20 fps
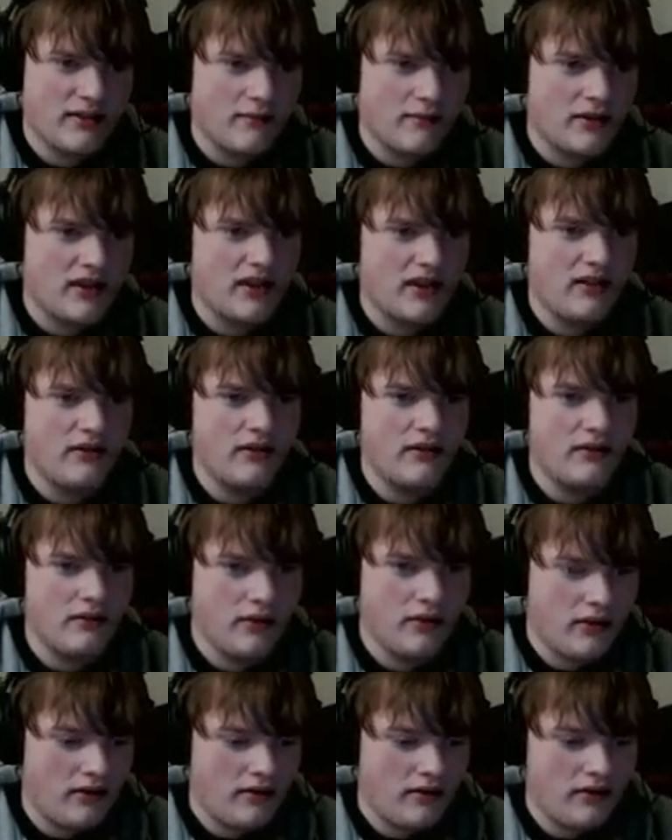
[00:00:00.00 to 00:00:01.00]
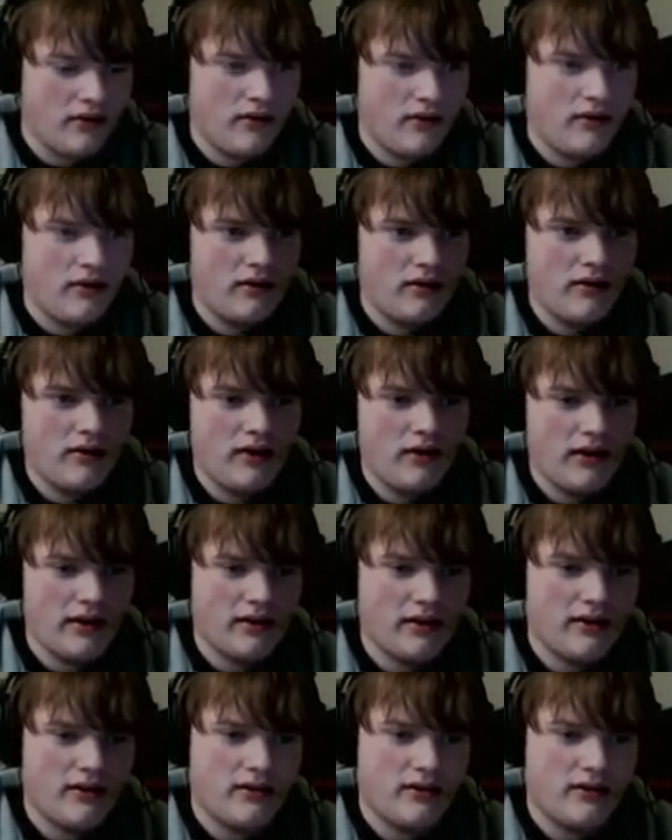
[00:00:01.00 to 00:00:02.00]
I'm gonna kill you.
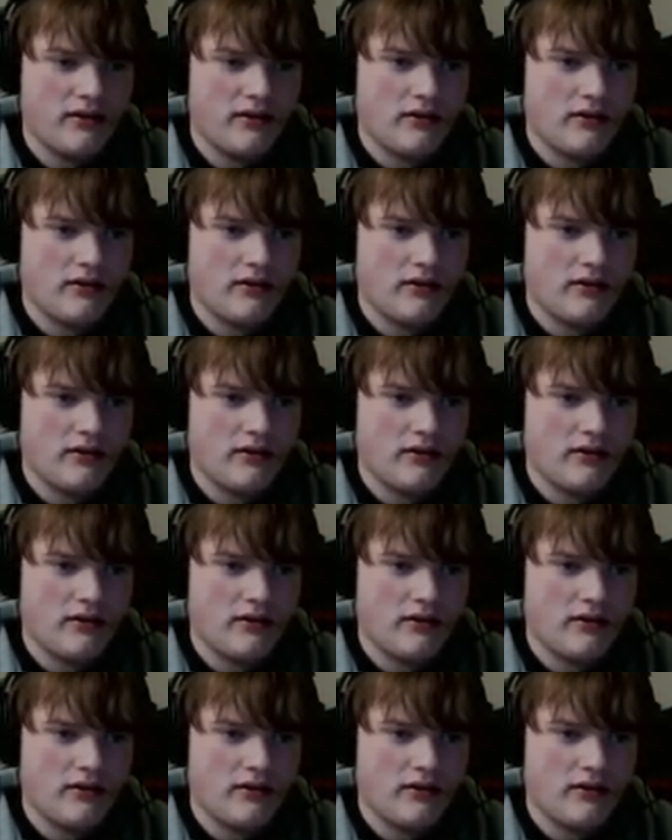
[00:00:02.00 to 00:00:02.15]
Yes.